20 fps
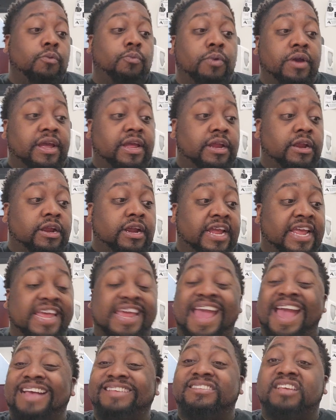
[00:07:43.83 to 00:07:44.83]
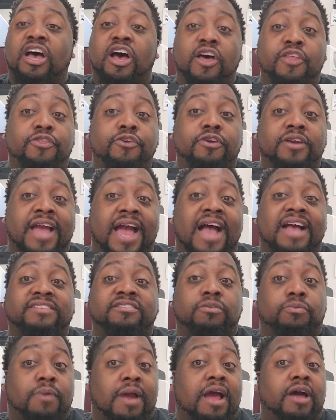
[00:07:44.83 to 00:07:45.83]
where he has other
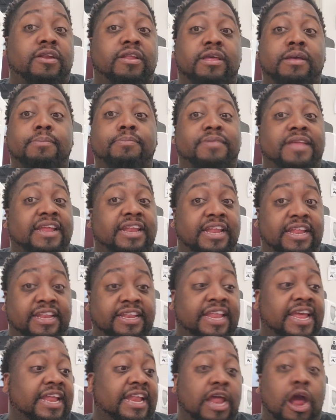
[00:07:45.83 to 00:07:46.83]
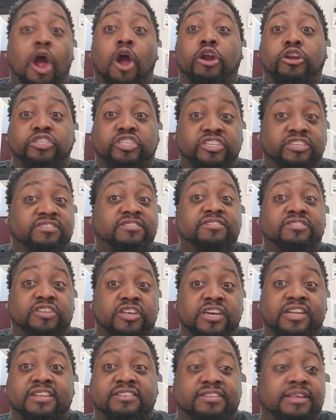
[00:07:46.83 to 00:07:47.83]
guys around him that are just as
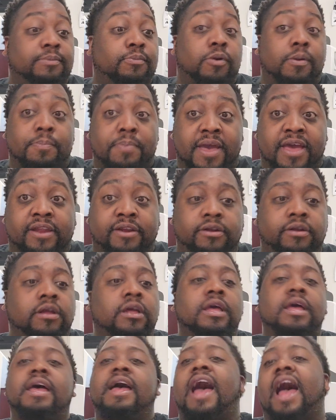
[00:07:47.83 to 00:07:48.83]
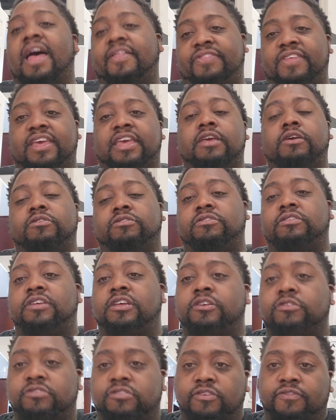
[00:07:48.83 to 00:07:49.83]
good as him or better, I think
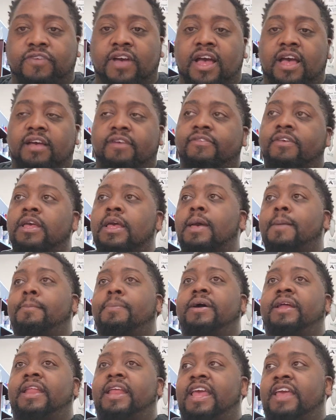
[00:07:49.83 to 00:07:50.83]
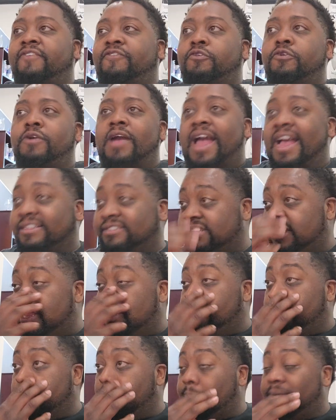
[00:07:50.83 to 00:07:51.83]
he'll survive. But if you're asking
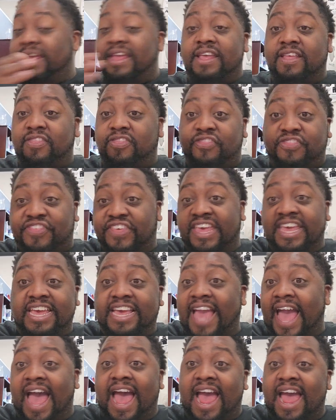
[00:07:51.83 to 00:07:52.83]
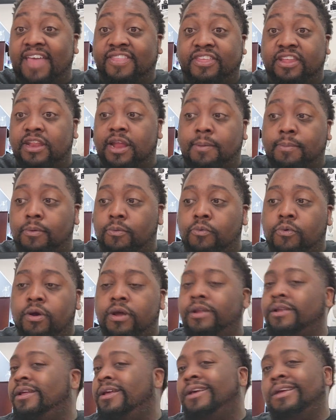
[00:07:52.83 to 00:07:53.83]
him to be the guy, the number
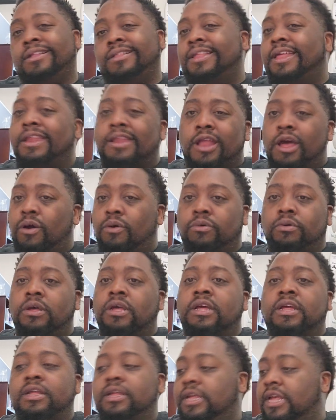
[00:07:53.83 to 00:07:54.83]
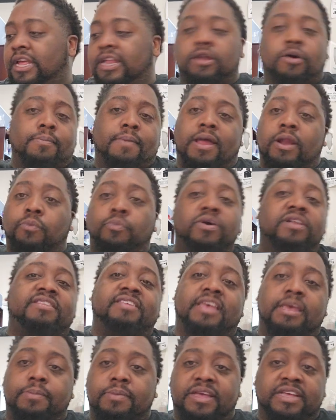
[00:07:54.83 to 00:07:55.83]
one, then no. It don't matter
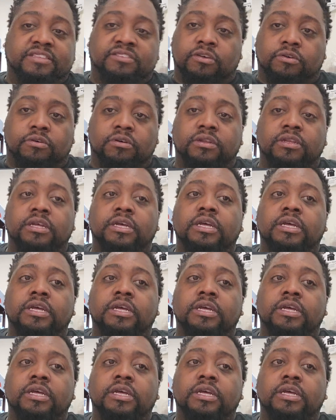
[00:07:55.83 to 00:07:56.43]
what team he's on.